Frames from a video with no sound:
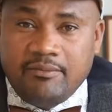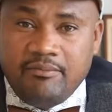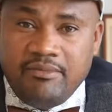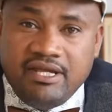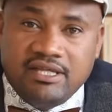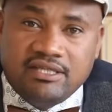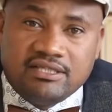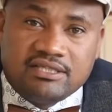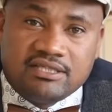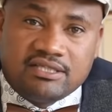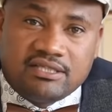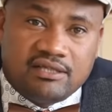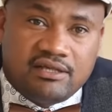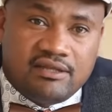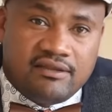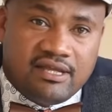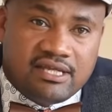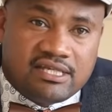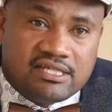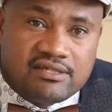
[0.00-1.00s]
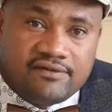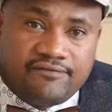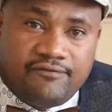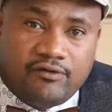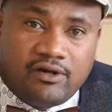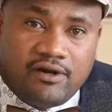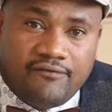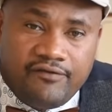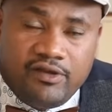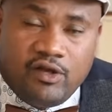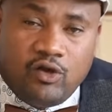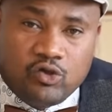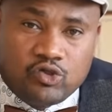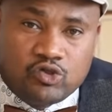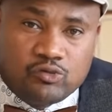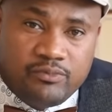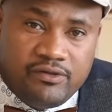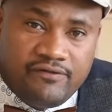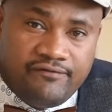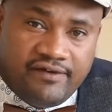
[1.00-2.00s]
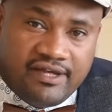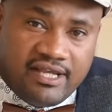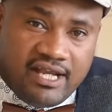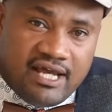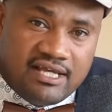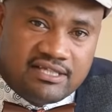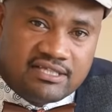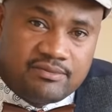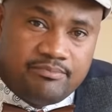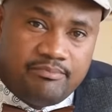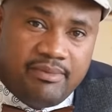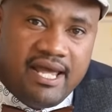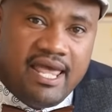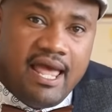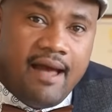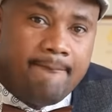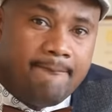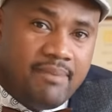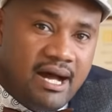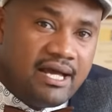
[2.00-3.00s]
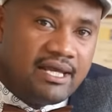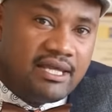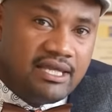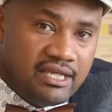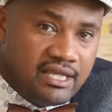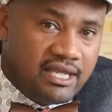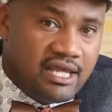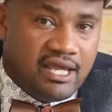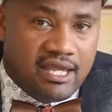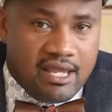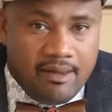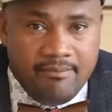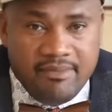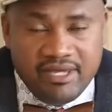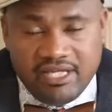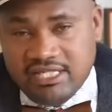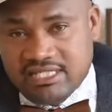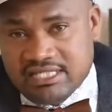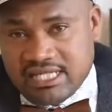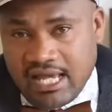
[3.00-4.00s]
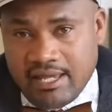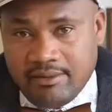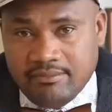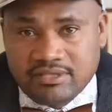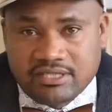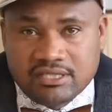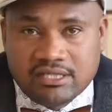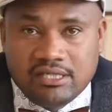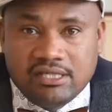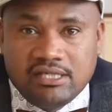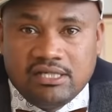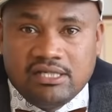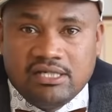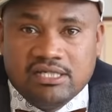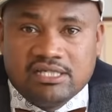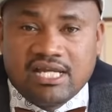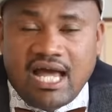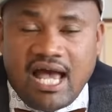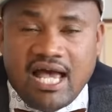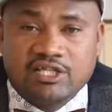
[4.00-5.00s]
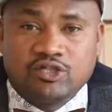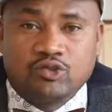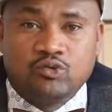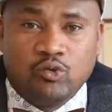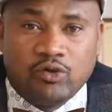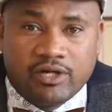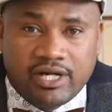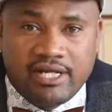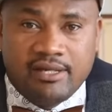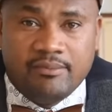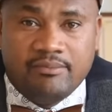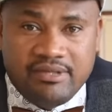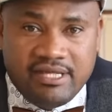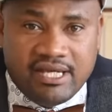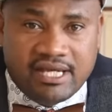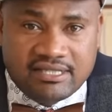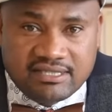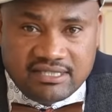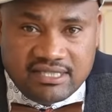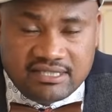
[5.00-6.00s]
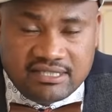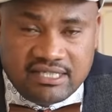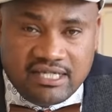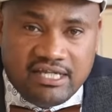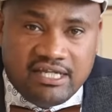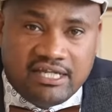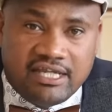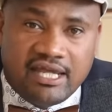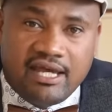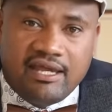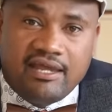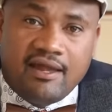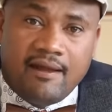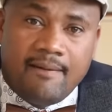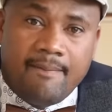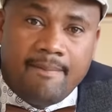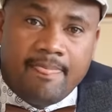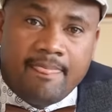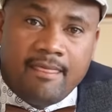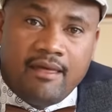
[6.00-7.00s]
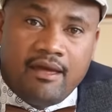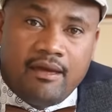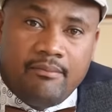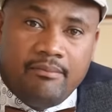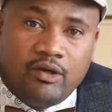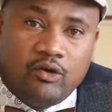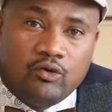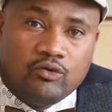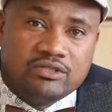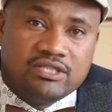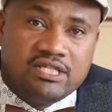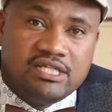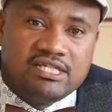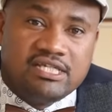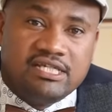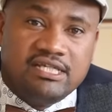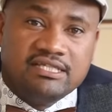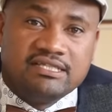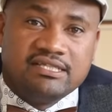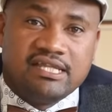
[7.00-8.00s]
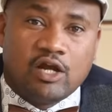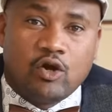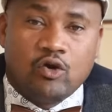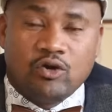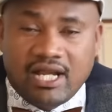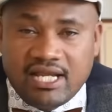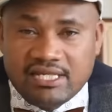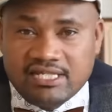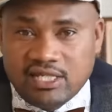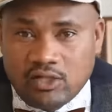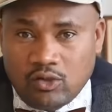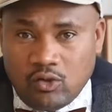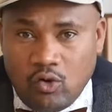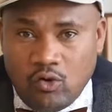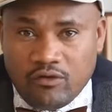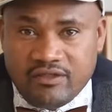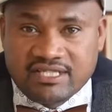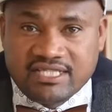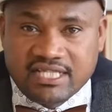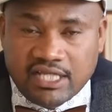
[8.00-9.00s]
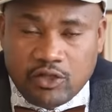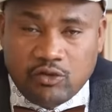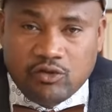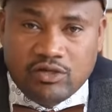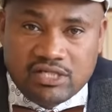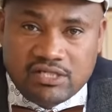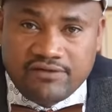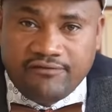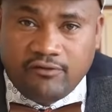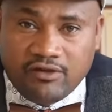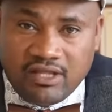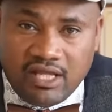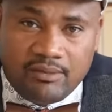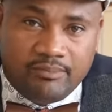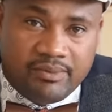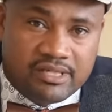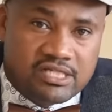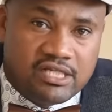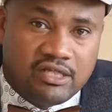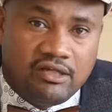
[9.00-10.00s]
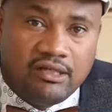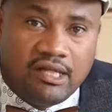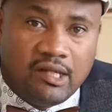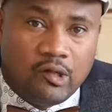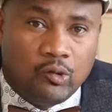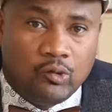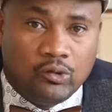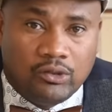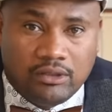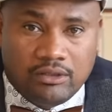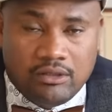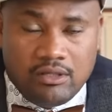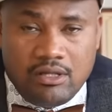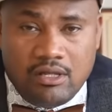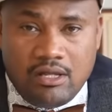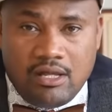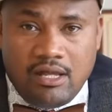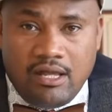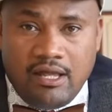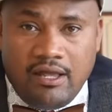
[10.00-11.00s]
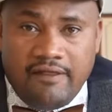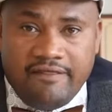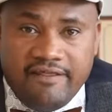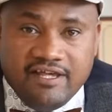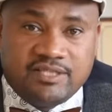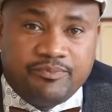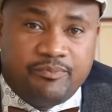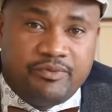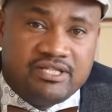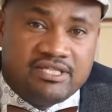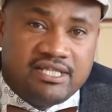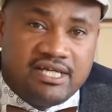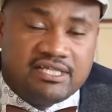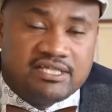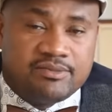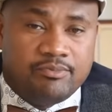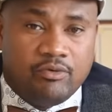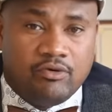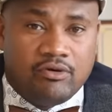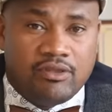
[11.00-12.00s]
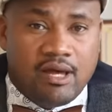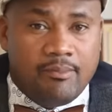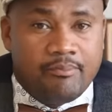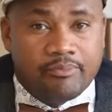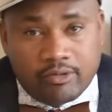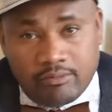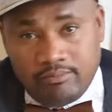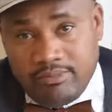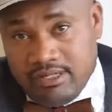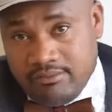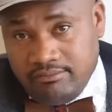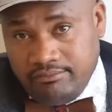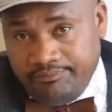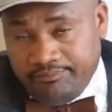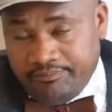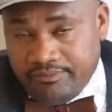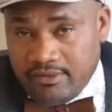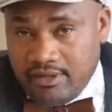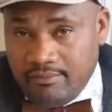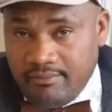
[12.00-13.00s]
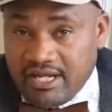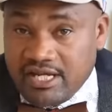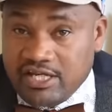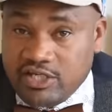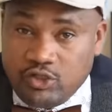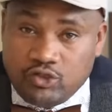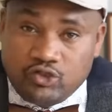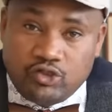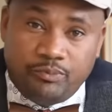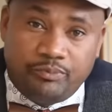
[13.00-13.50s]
means that for a vehicle to be financed by a bank in Kenya many times, it has to already be existing in Kenya, because it is the collateral or the security for that particular loan. This presents both a problem, but it also